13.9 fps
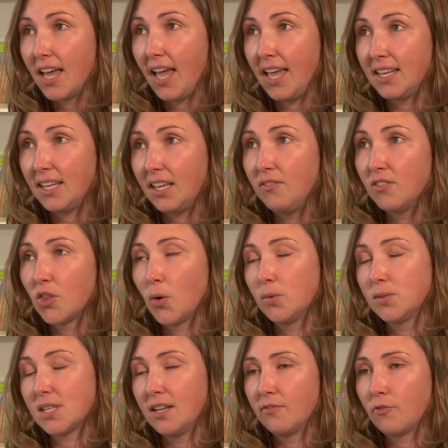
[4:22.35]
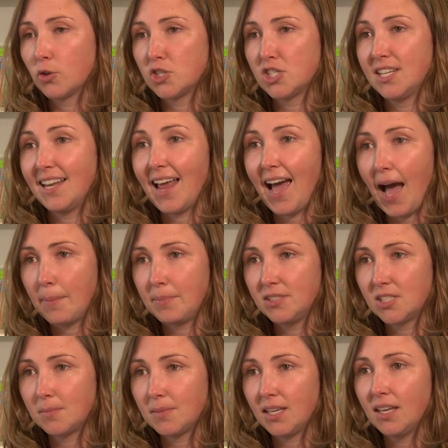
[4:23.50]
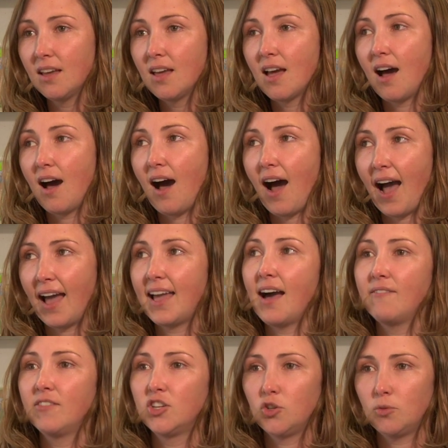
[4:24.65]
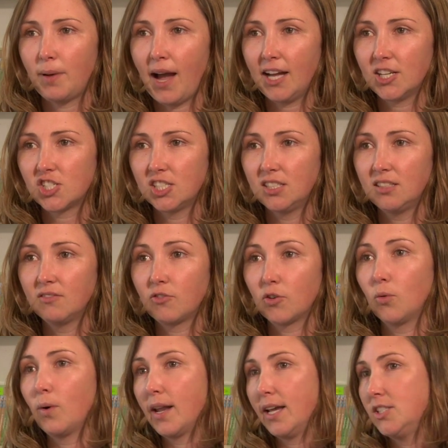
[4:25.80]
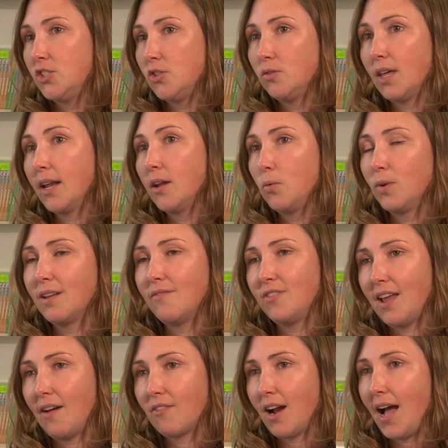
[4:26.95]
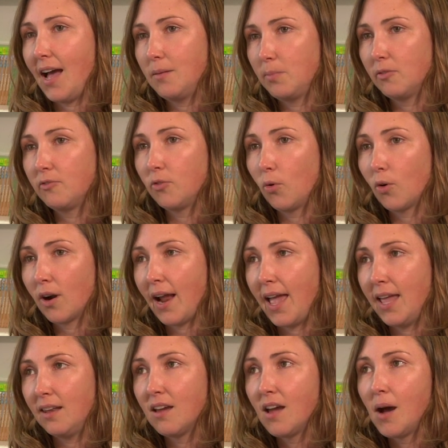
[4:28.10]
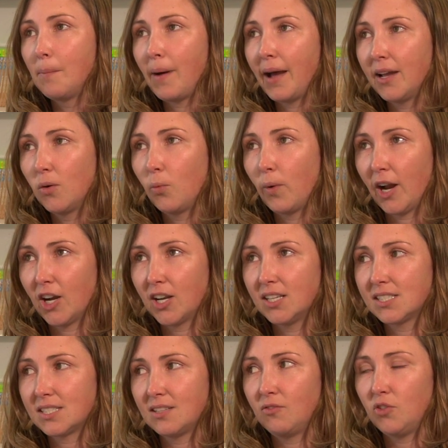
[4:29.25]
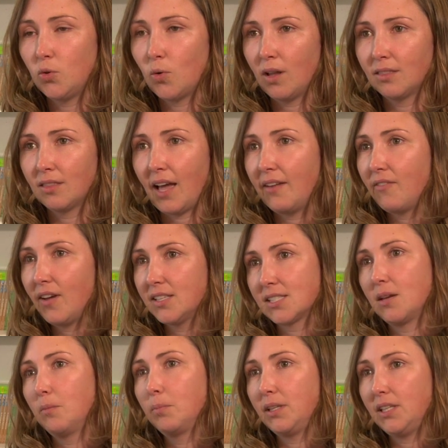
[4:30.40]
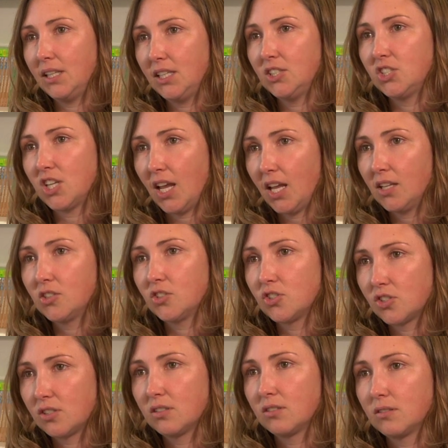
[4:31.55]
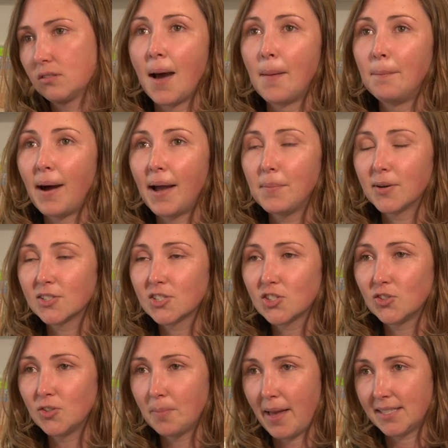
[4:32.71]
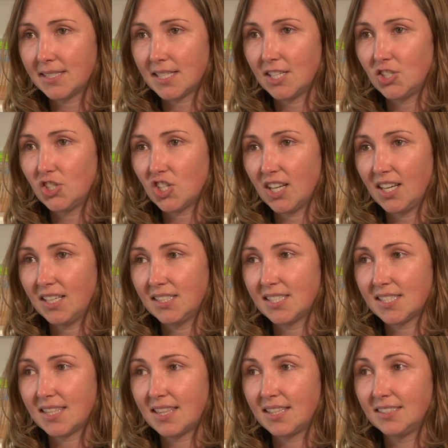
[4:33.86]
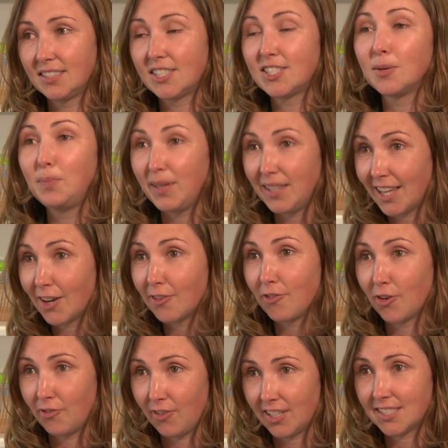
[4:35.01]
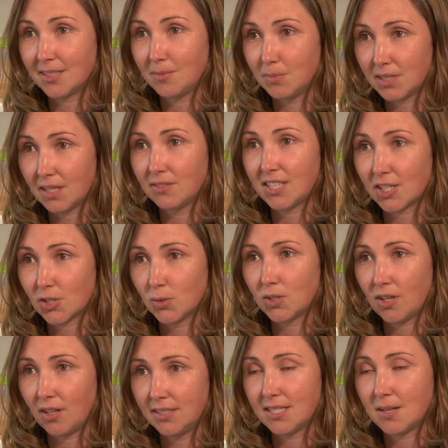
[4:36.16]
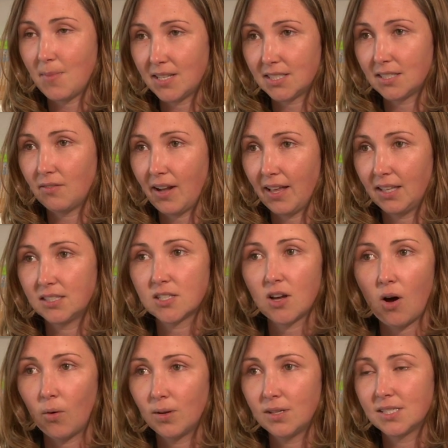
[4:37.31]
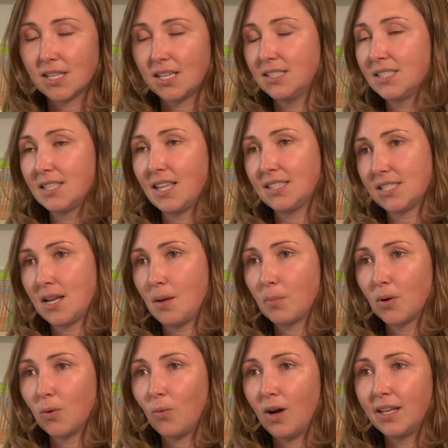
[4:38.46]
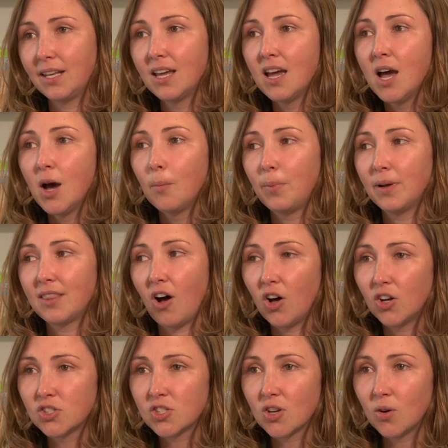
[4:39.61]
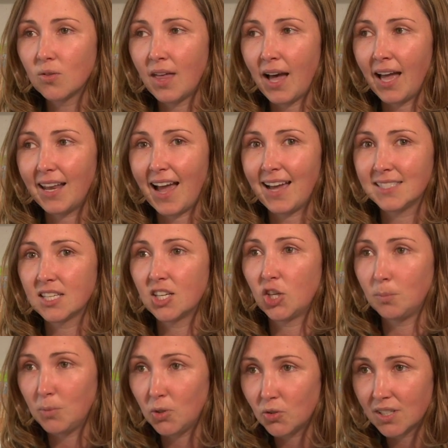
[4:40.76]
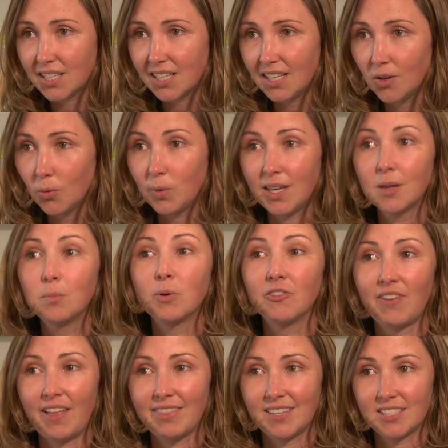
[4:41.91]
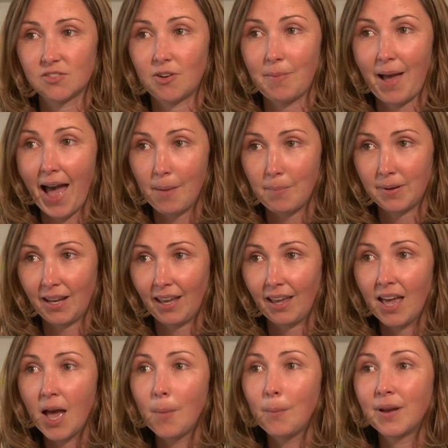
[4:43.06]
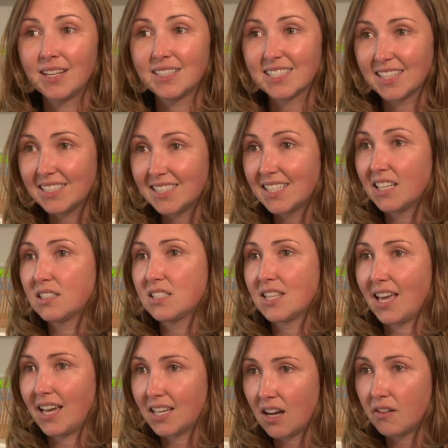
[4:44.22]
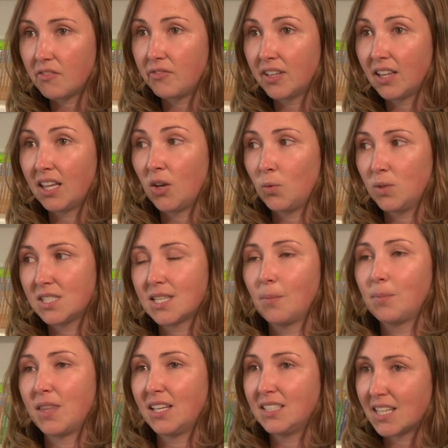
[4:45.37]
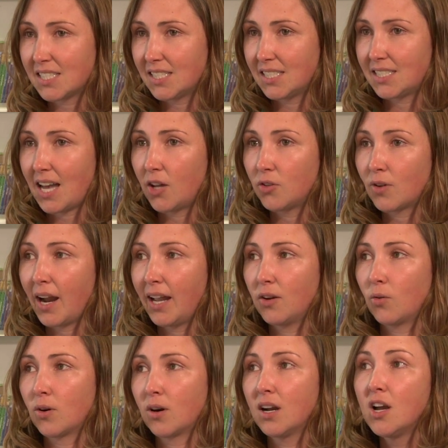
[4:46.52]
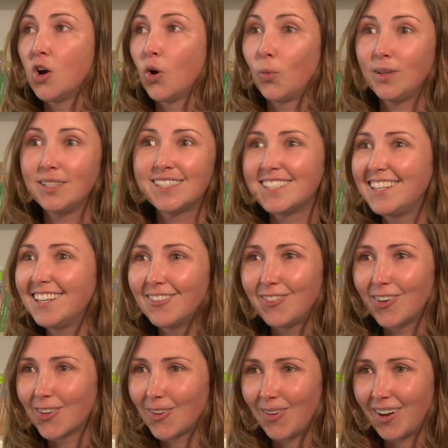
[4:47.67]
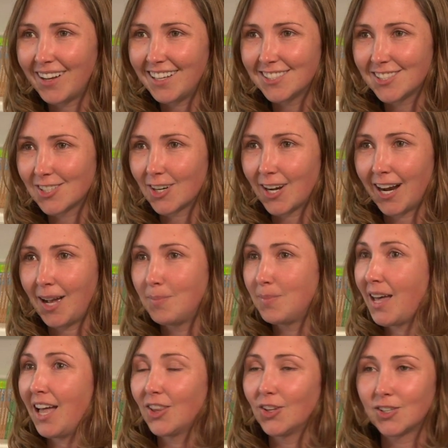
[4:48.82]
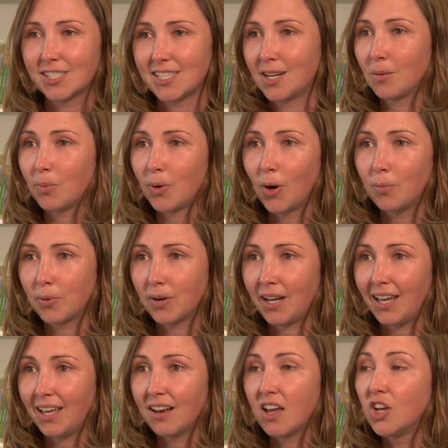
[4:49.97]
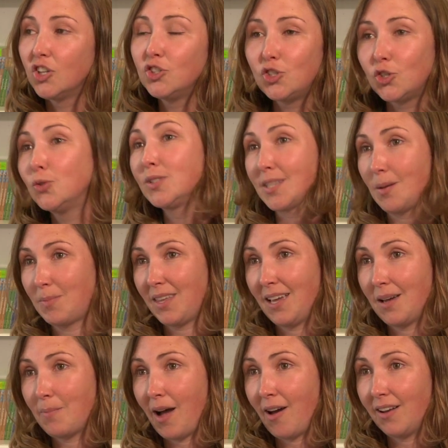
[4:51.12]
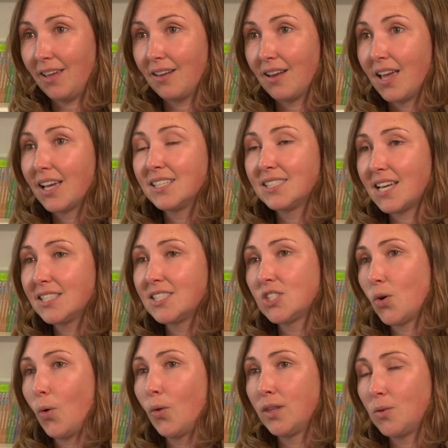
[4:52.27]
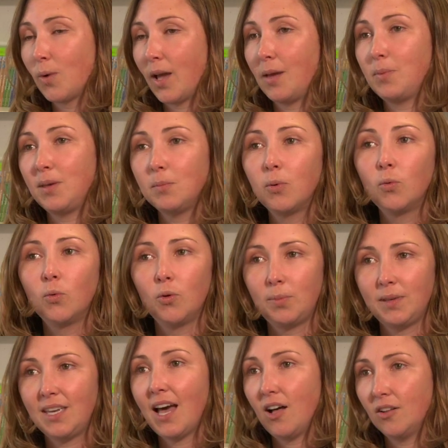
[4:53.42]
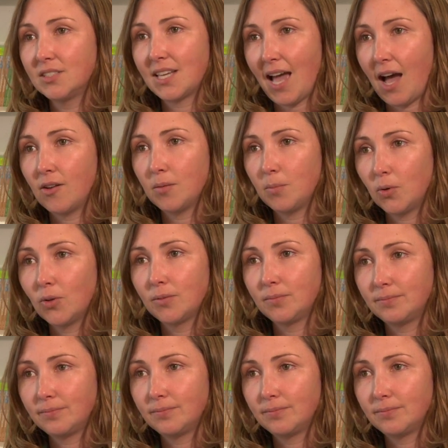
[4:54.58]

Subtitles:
and even though it was unfortunate it happened to me, I have a new passion for what I do that I would have never had before, and my awareness and view on life has completely changed. My personal message is to be there for victims of sexual assault and domestic violence. Always, that's number one. But also that as a community, we can prevent this from happening. But it's listening to that gut feeling when something doesn't sound right, or we see a photo on Instagram that looks inappropriate. Do something about it, because that's the only way people will be held accountable.